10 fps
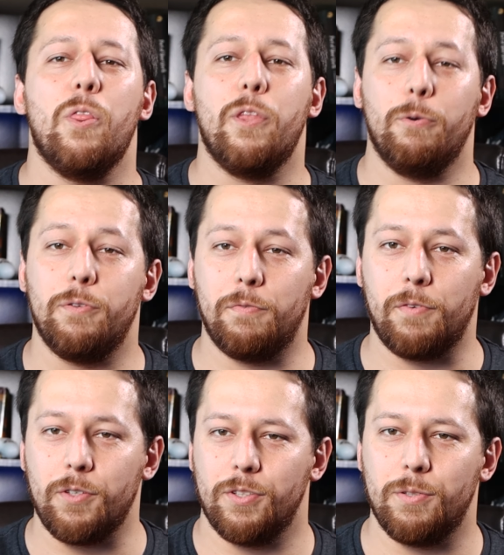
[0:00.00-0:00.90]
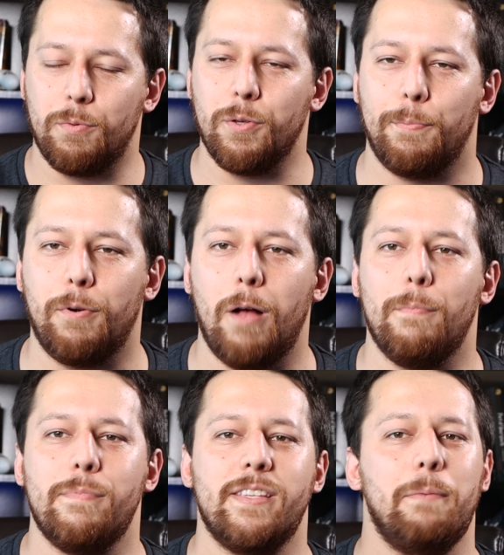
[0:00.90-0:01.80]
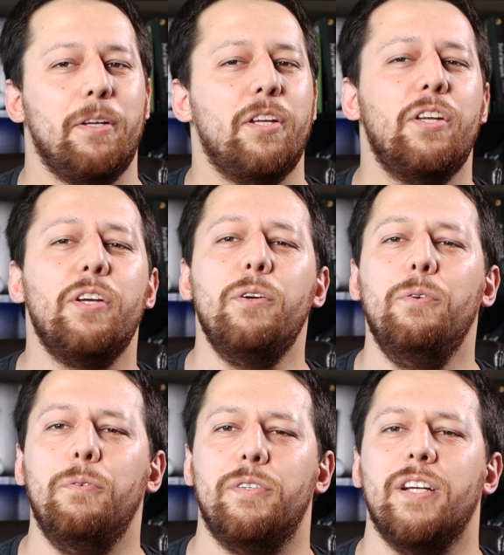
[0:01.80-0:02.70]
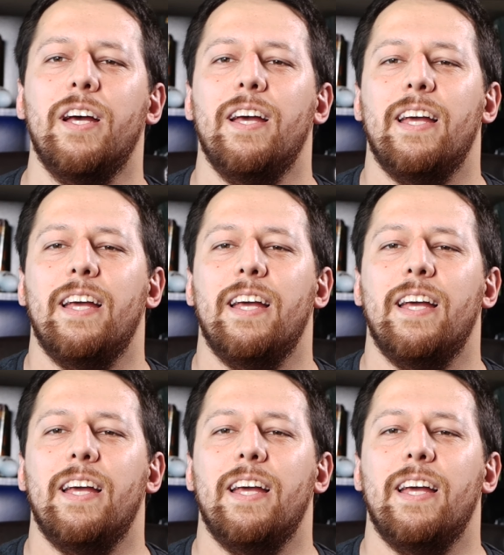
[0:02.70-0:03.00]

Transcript: those first world problems seem huge